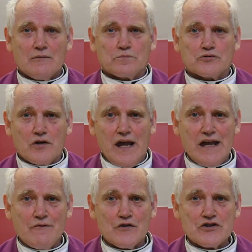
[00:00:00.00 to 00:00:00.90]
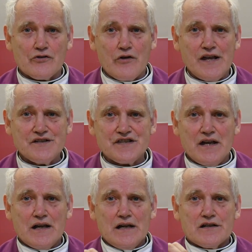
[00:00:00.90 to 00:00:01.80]
Praying for the grace
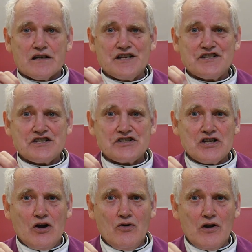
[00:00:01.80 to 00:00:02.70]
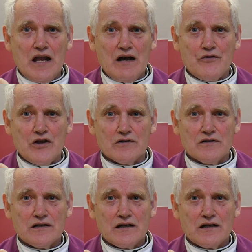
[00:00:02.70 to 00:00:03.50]
to so love you